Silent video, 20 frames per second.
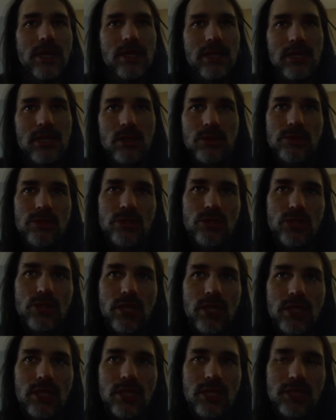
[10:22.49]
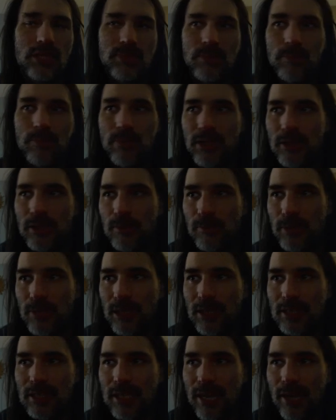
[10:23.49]
Like OCGN has been
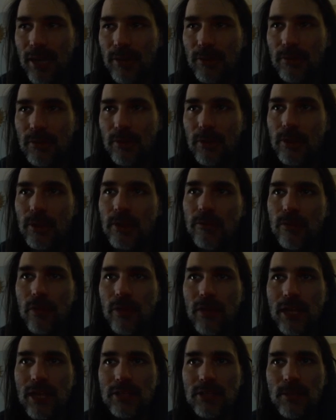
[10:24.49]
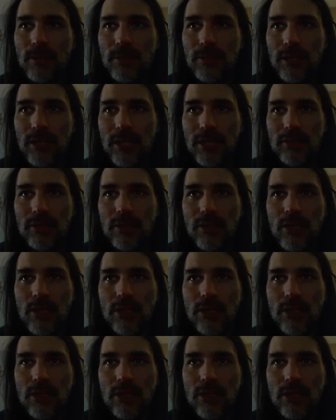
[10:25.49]
beaten down for the last couple days.